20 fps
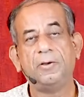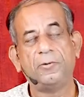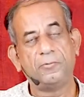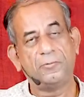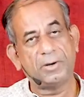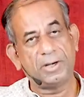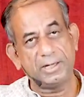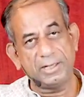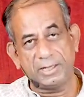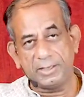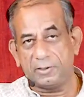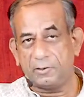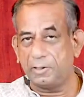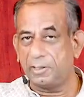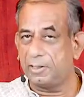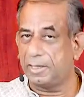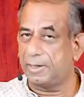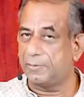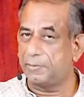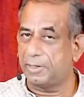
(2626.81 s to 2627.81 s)
One day
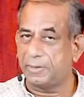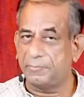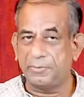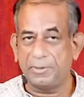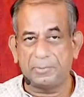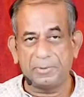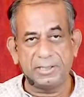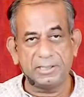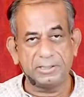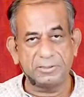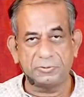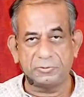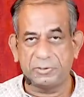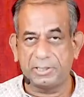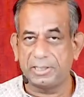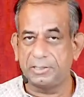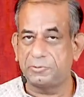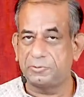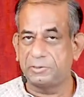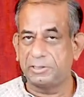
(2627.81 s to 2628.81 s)
you'll have everybody has to
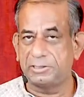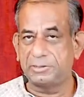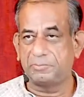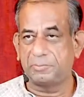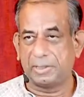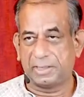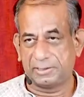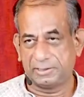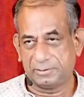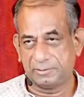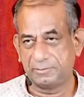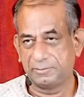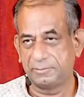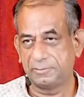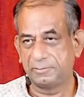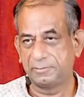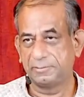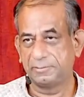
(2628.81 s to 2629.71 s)
take to this path,